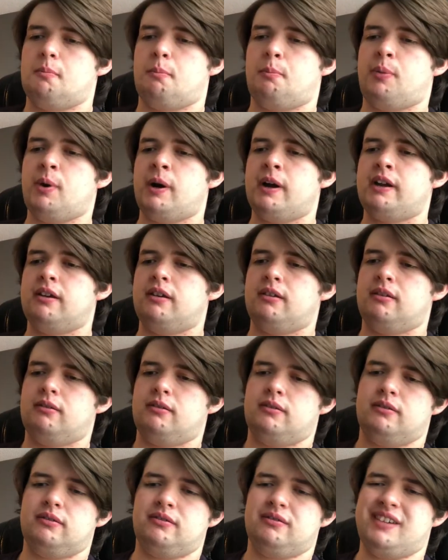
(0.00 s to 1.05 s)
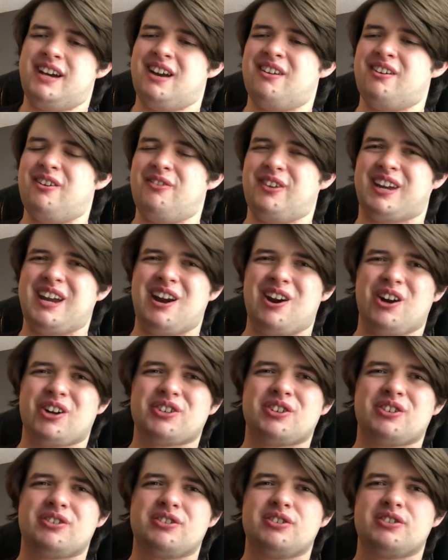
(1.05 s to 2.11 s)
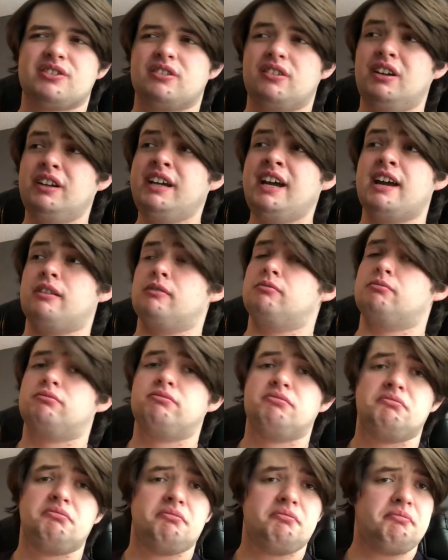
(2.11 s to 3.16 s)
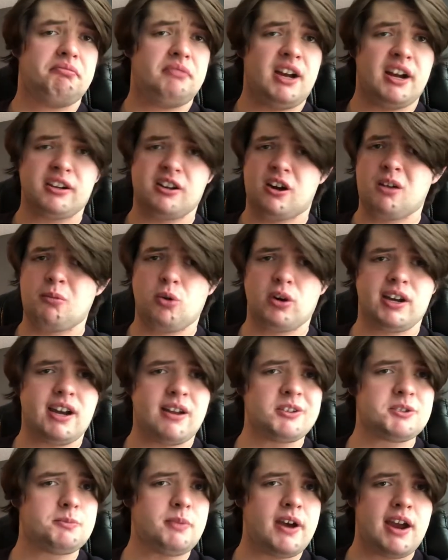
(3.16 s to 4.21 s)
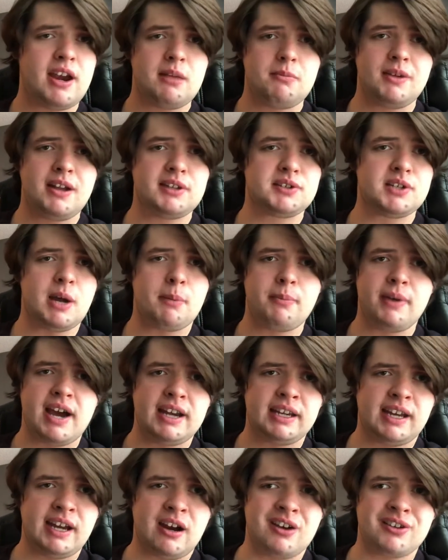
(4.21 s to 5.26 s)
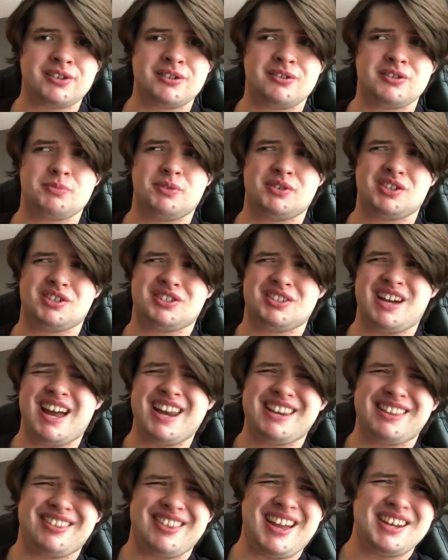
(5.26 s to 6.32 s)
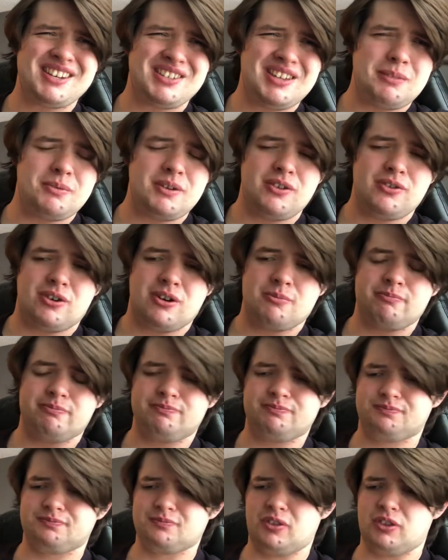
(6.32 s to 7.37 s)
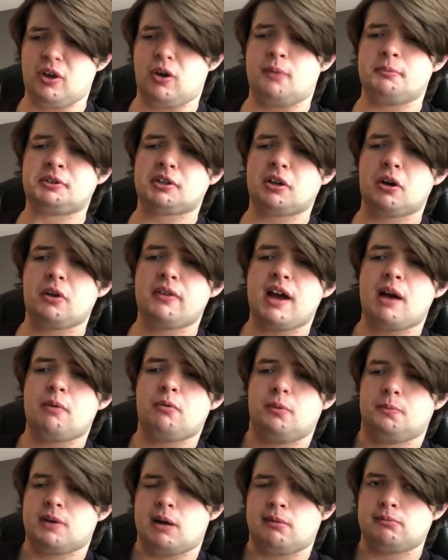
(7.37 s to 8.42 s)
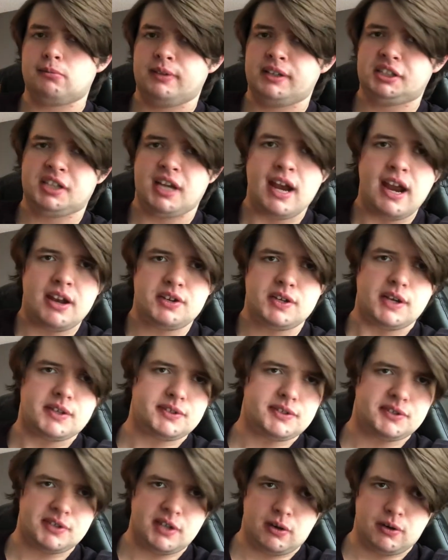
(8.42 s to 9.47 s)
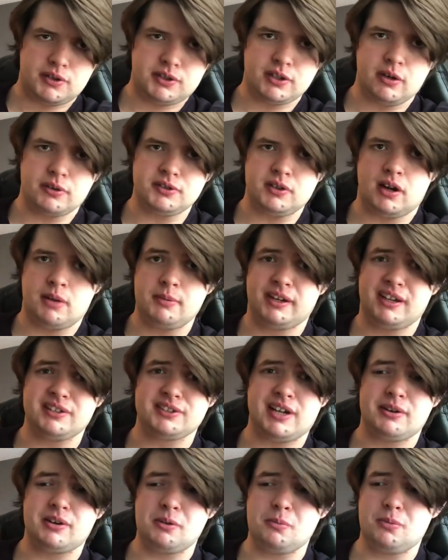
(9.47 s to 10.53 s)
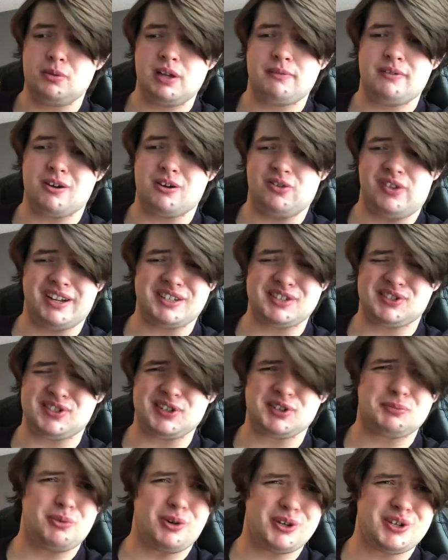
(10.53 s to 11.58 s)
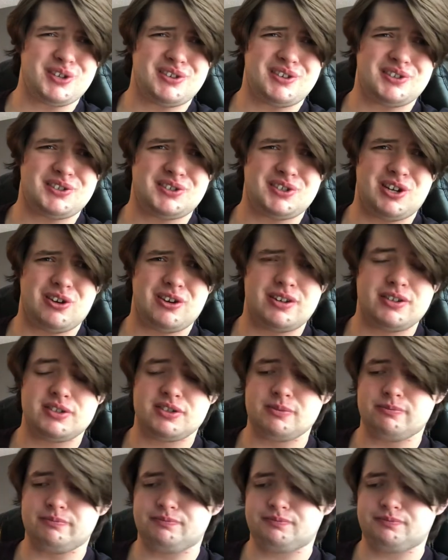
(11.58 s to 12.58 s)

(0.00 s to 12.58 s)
But I don't know the characters again, not cardboard cutouts by any means, not bad characters, but just not that deep either. Though I'm sure that will probably change as the series goes on because I do believe there are like six books in this series